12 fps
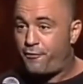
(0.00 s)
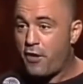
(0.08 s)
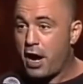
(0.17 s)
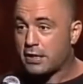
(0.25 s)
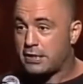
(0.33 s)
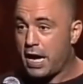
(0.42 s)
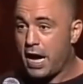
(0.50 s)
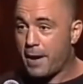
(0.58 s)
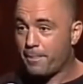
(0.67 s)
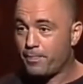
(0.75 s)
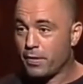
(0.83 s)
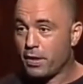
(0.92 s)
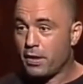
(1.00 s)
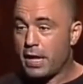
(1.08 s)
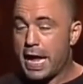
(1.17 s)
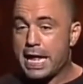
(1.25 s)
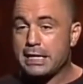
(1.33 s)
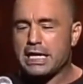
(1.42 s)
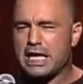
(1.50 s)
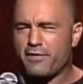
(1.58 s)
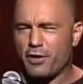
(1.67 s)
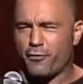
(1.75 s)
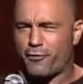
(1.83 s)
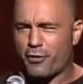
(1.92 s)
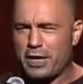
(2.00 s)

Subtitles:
After 30 years of being in the spotlight and